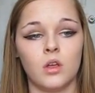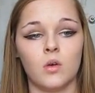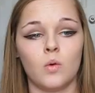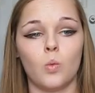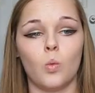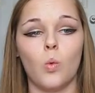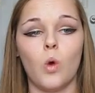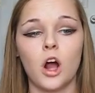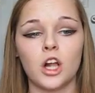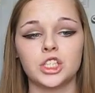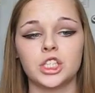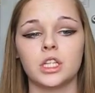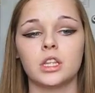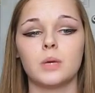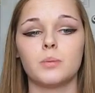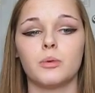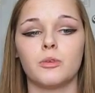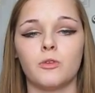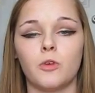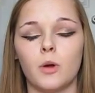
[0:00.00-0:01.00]
Watching
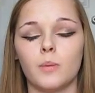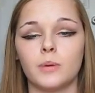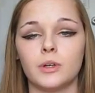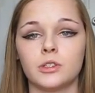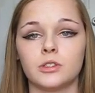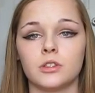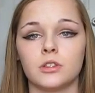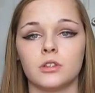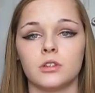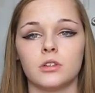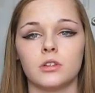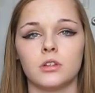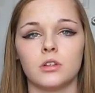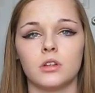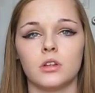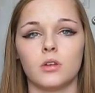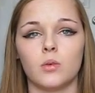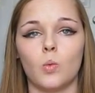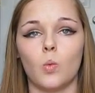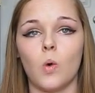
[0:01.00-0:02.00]
the performers
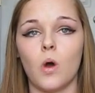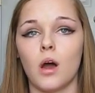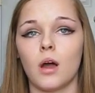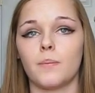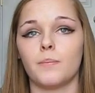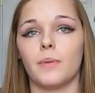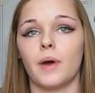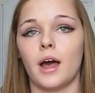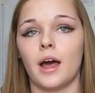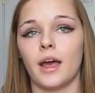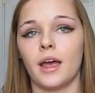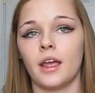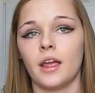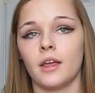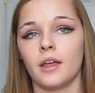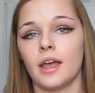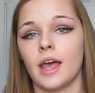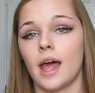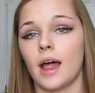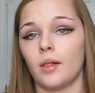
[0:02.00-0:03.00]
walk
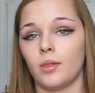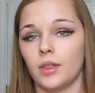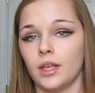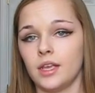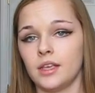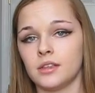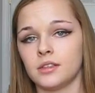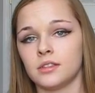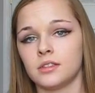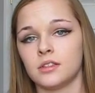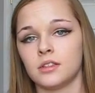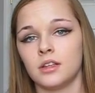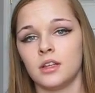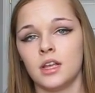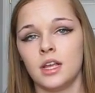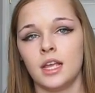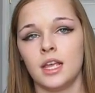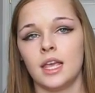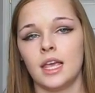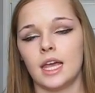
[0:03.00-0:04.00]
by, at least,
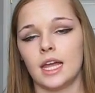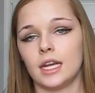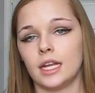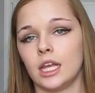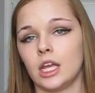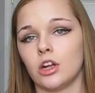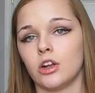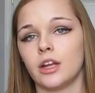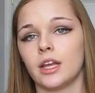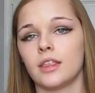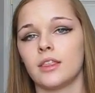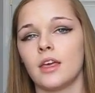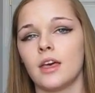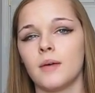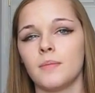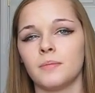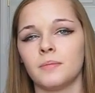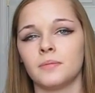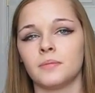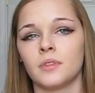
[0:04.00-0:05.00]
and hearing
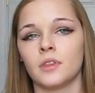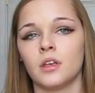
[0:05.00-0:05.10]
them